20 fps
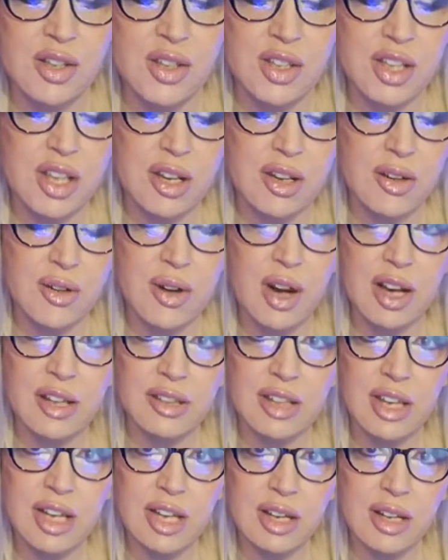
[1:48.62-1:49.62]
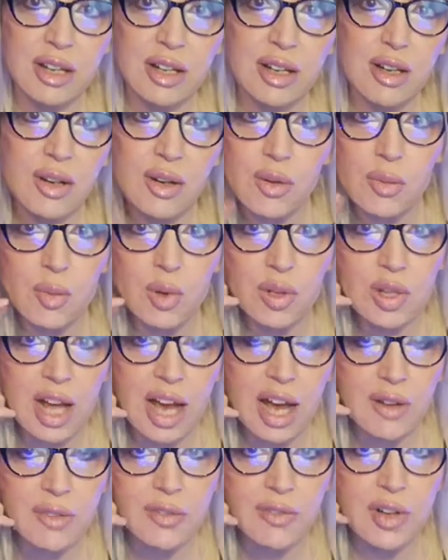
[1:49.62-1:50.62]
So I think we'll
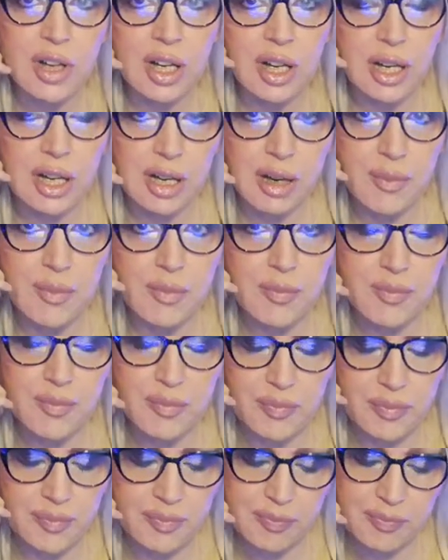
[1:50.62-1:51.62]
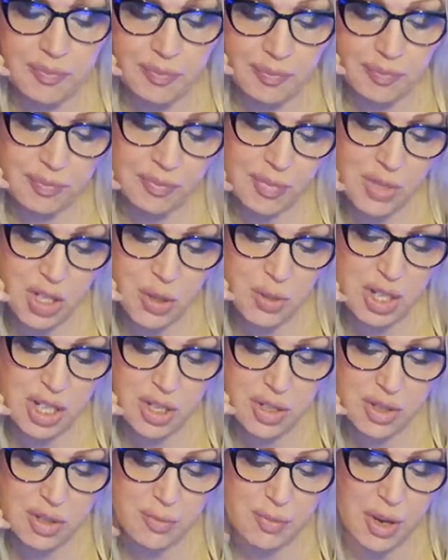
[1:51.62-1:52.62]
have, should we
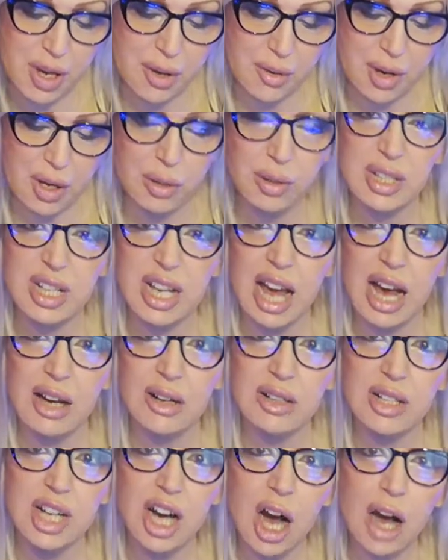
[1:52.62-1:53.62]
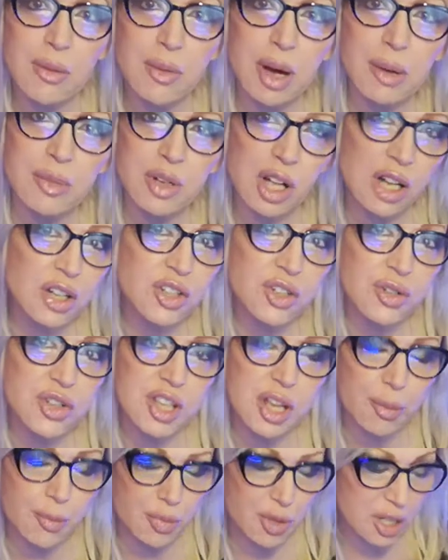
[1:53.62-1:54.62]
do the bow hold now? I'll do
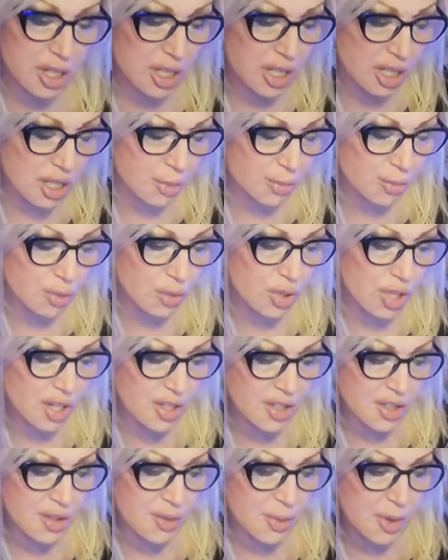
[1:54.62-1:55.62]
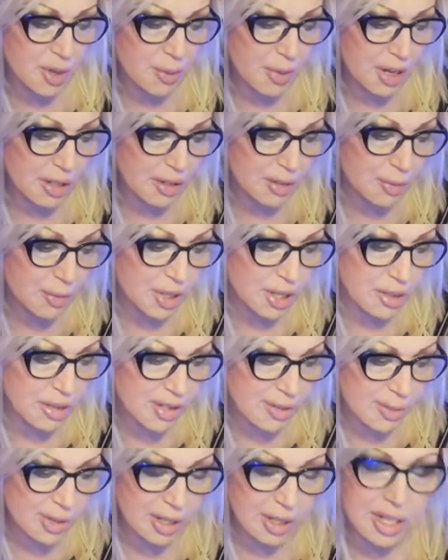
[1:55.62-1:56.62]
separate broadcasts about the bow
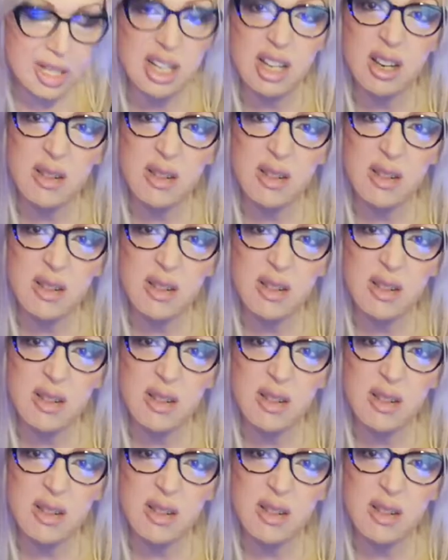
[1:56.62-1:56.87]
as well.